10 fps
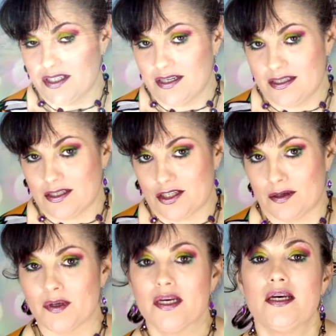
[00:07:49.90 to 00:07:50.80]

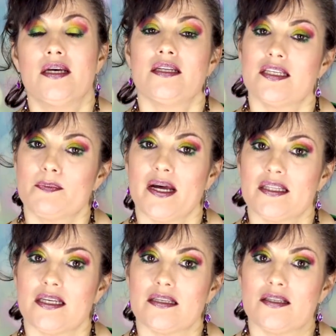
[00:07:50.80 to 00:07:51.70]
citizenship.
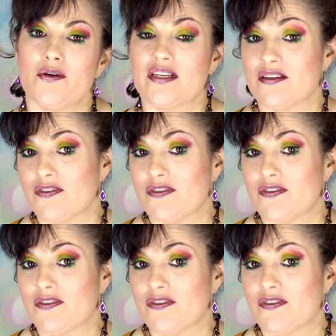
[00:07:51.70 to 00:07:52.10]
Despite this, U.S.